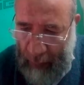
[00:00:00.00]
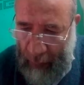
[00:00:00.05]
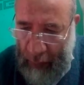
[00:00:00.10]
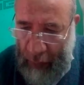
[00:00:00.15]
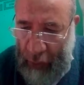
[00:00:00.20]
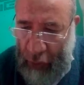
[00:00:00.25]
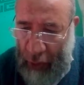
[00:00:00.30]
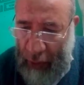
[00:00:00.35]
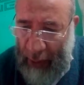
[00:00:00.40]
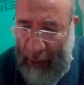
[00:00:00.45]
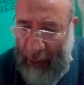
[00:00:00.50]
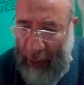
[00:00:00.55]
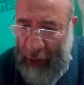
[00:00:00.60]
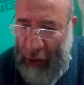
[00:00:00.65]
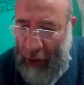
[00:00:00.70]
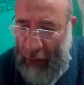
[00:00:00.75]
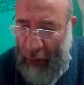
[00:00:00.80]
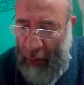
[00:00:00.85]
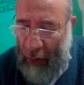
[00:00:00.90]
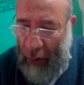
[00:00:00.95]

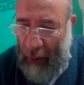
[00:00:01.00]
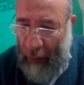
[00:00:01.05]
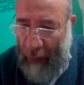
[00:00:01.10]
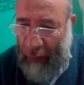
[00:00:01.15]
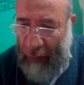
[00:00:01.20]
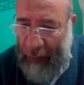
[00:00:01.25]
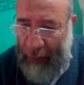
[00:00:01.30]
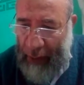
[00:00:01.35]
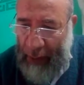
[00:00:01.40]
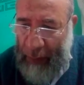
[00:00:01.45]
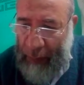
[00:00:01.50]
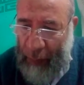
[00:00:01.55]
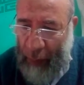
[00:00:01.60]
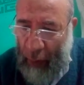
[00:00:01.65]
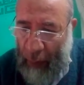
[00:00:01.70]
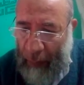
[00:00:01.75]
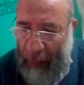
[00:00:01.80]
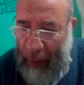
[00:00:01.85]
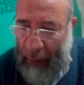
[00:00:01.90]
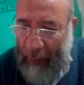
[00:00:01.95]
generation of this
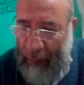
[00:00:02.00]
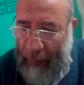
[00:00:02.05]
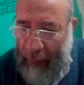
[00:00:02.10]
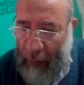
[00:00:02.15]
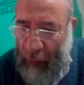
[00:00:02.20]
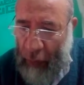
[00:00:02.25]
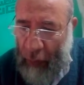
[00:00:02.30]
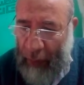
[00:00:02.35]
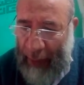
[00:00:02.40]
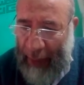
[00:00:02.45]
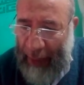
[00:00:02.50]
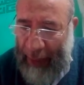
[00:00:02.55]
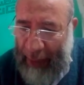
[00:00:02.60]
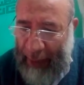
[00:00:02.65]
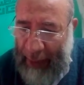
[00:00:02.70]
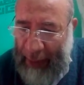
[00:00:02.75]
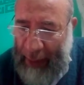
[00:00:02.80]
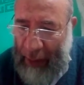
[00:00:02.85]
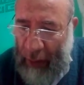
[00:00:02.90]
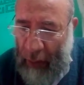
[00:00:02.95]
problem, you can
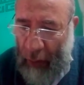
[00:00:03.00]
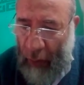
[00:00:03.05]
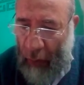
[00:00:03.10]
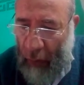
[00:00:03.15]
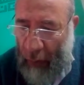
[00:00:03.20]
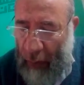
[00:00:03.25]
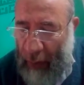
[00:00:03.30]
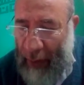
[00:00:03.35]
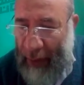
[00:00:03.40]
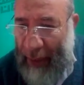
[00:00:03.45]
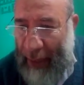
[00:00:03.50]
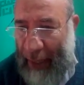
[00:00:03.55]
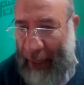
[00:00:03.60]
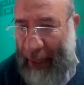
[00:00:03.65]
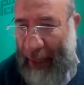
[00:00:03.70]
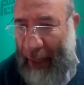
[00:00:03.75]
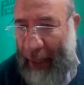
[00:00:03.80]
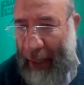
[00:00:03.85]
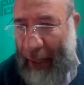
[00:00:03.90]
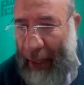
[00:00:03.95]
get all
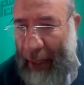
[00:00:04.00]
the